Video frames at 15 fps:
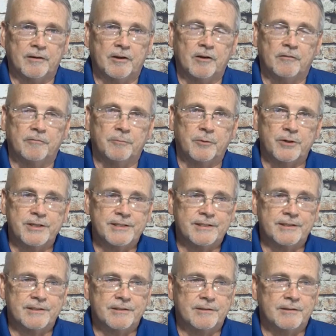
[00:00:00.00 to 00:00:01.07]
Gulf
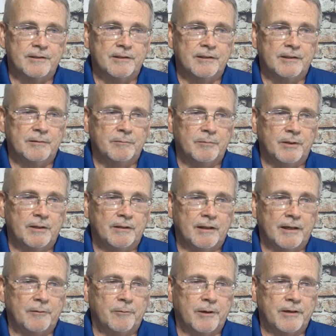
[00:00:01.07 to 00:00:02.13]
breezes, But
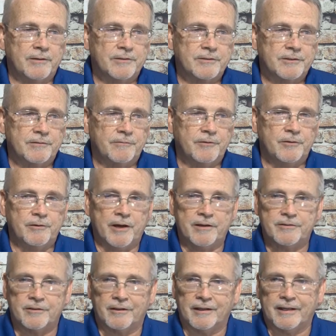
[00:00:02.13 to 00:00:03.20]
Lake Wales, if you
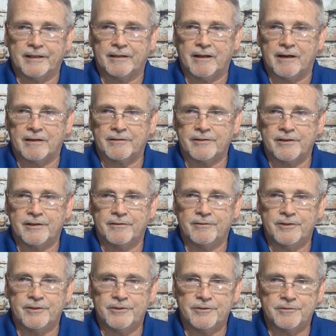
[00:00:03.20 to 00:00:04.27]
guys are landlocked, you know,
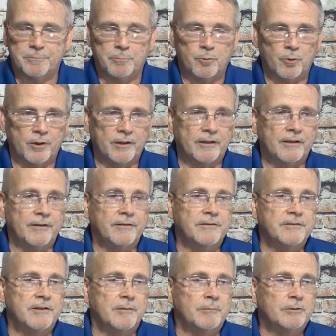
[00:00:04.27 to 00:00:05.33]
you're just broiling in
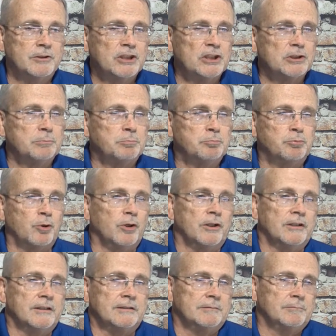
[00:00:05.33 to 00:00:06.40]
the summer. Just broiling.
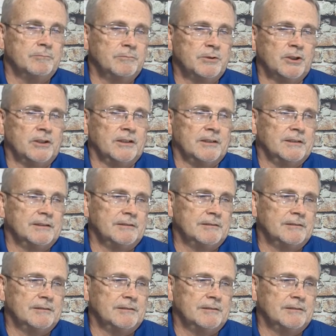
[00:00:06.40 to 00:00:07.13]
For a...